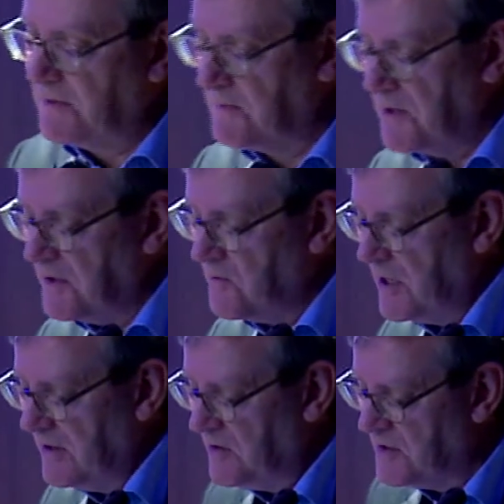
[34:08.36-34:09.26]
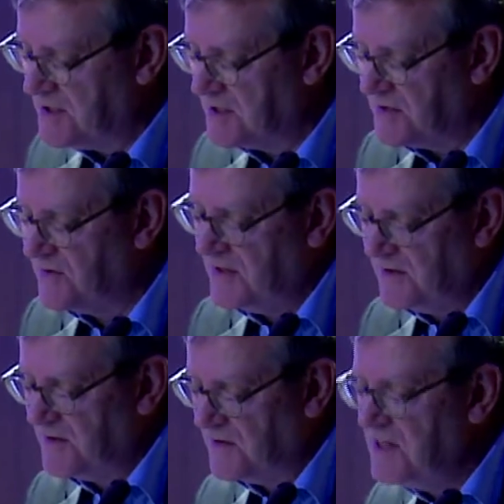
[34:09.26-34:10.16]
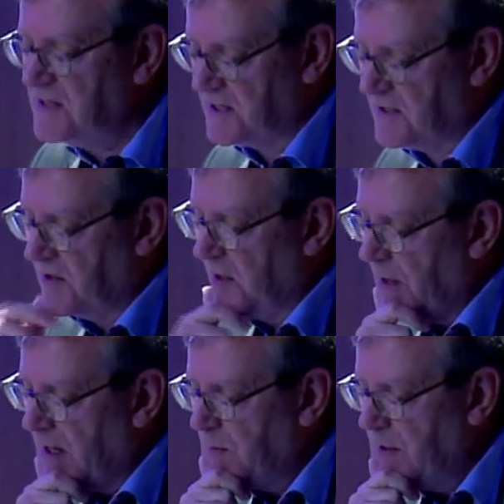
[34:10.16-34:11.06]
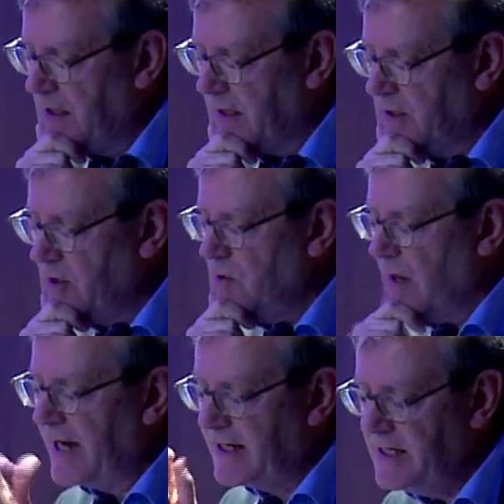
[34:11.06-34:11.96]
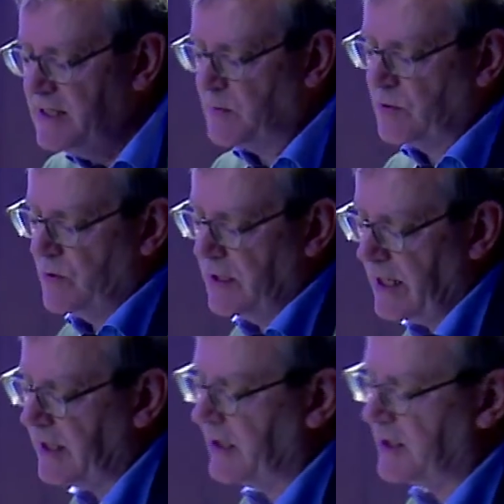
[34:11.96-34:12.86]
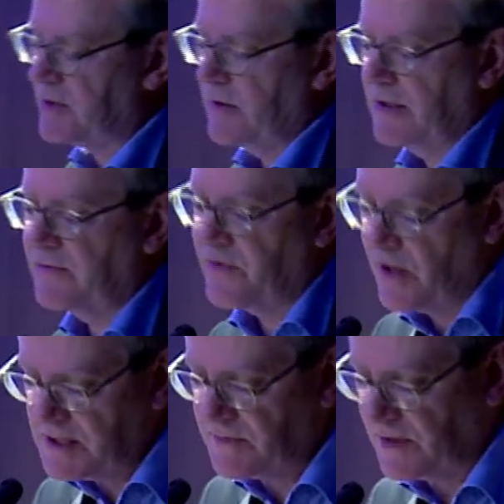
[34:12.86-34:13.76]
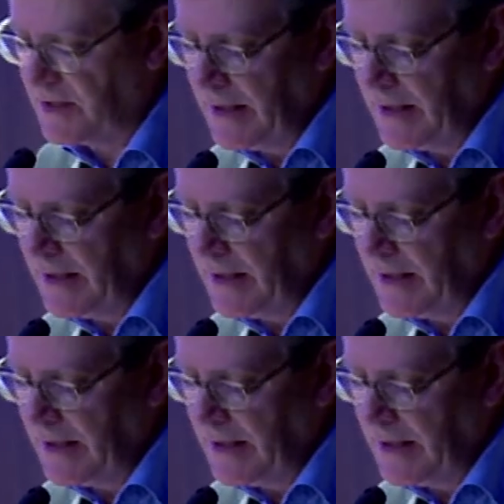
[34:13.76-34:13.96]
where there is this thesis that there might be a new unease between architecture and philosophy.